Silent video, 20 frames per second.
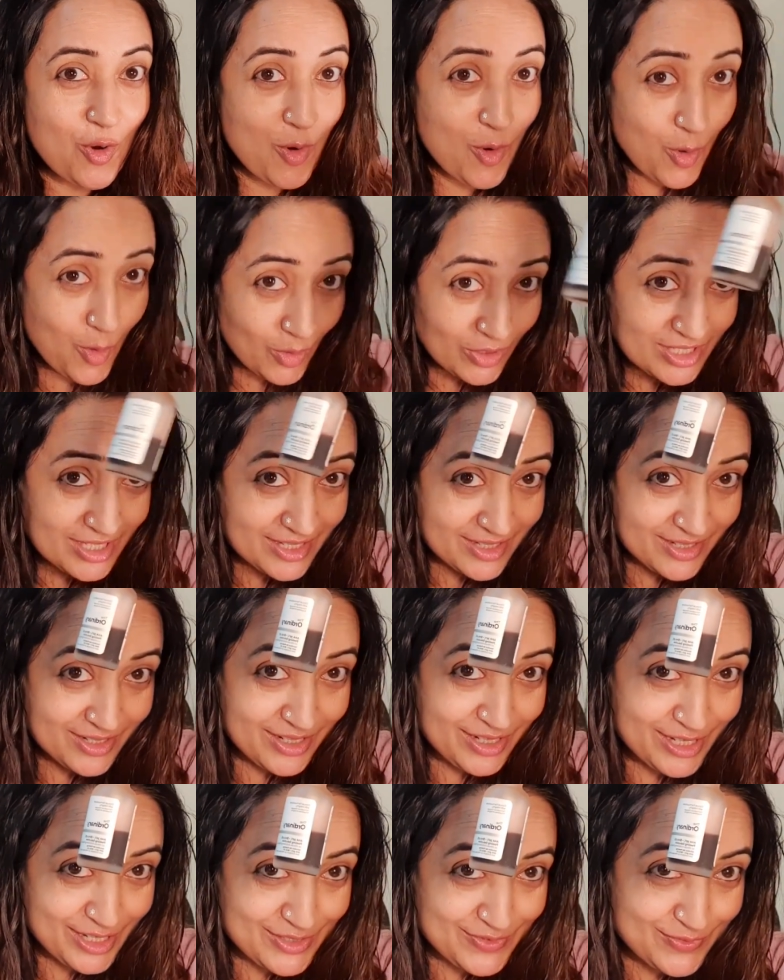
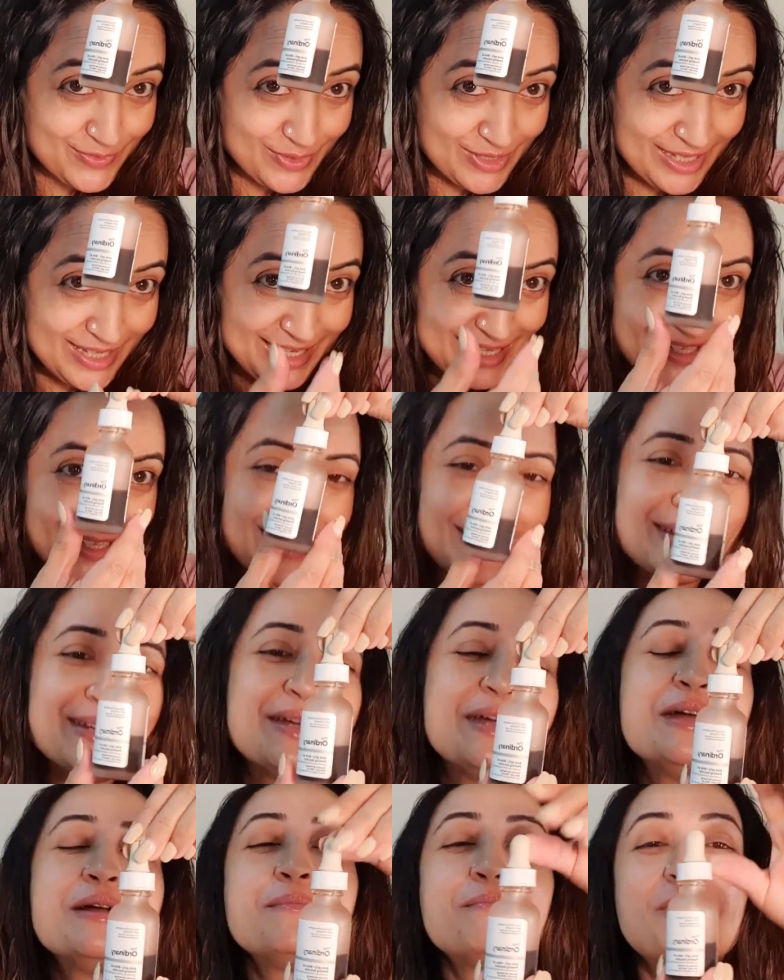ordinary
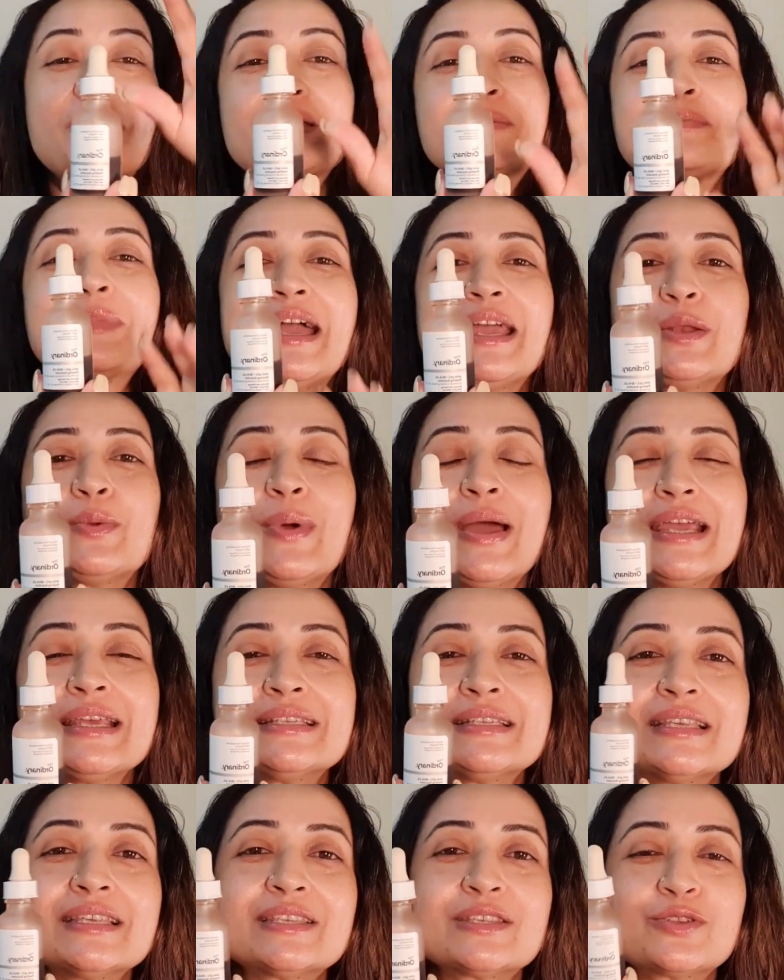exfoliator, but my advice
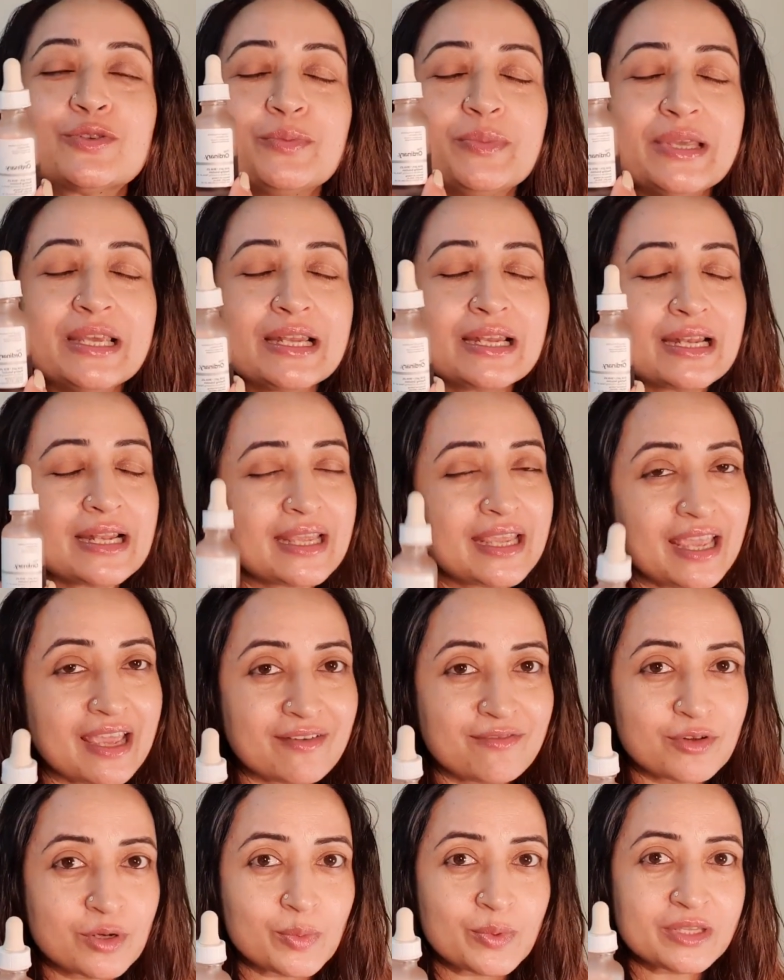is to be a little
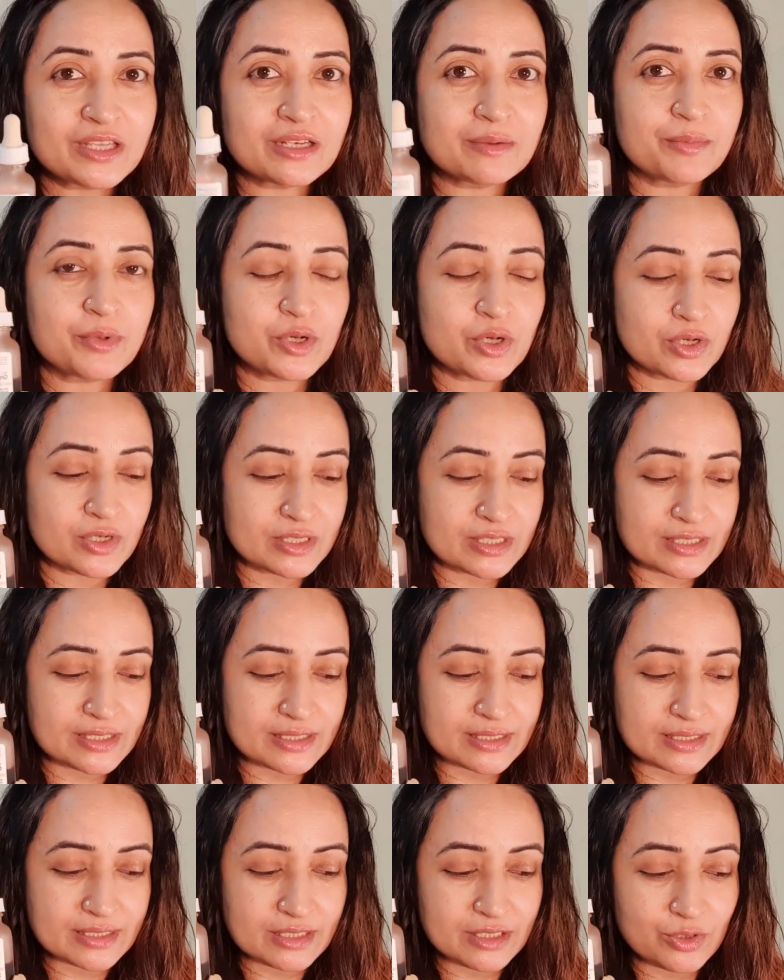careful with it
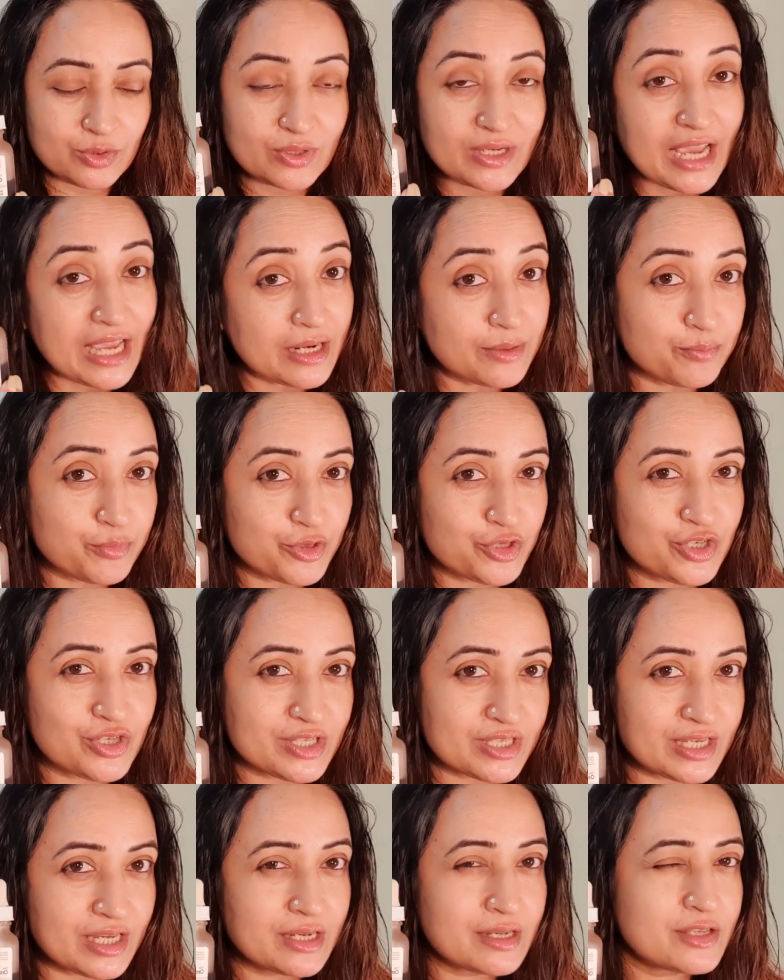because you can push your
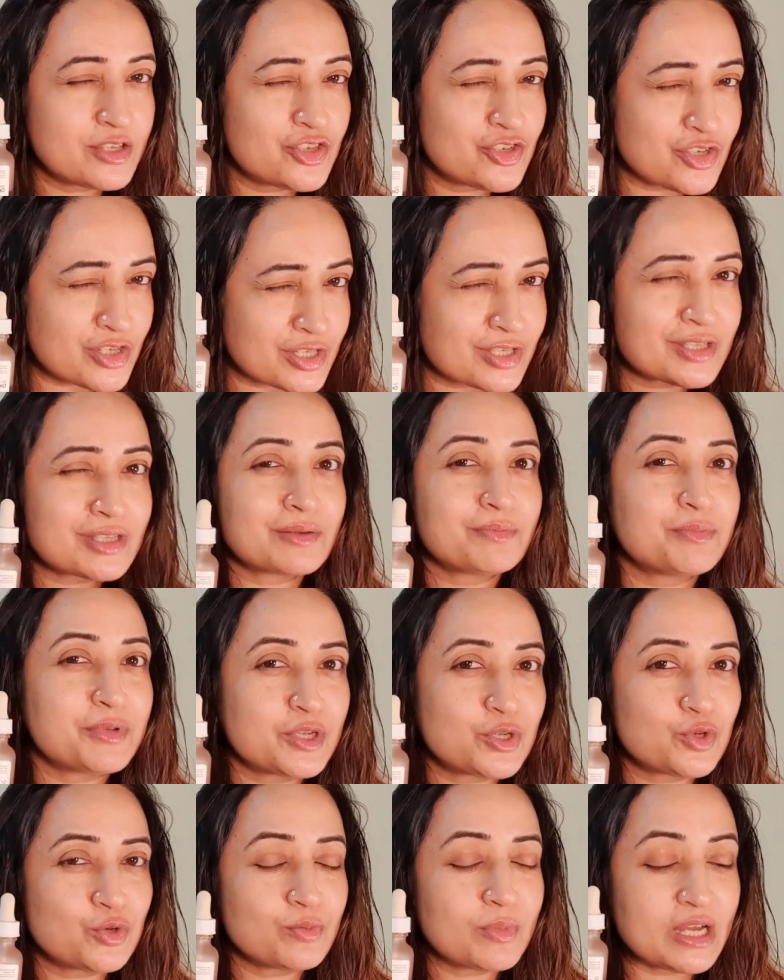skin just a
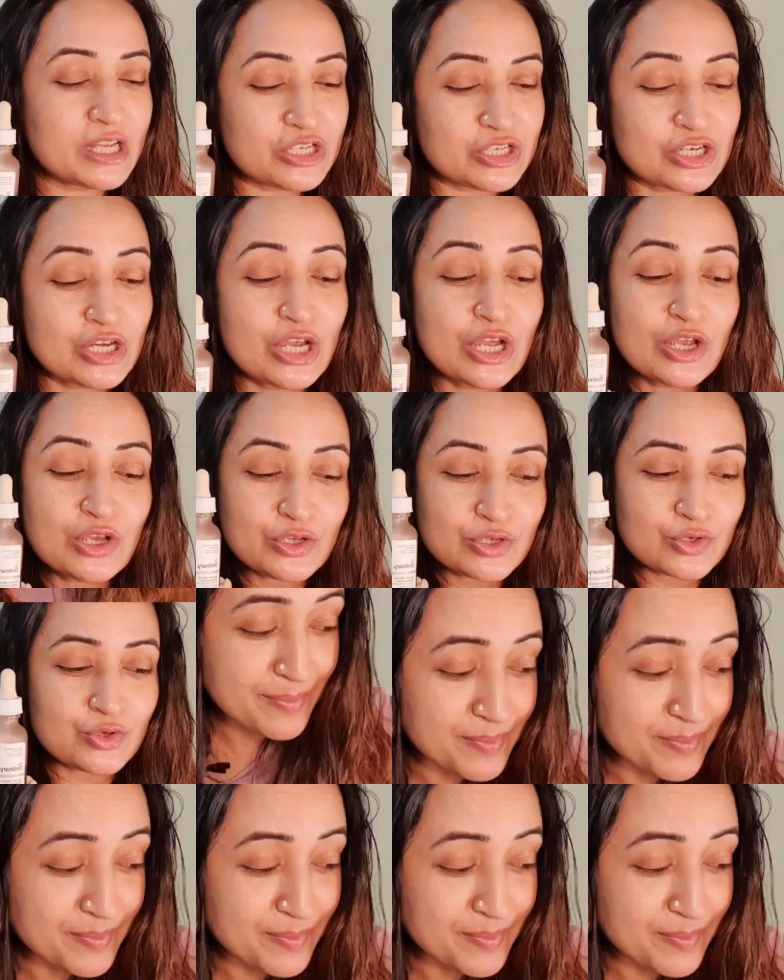bit too much. My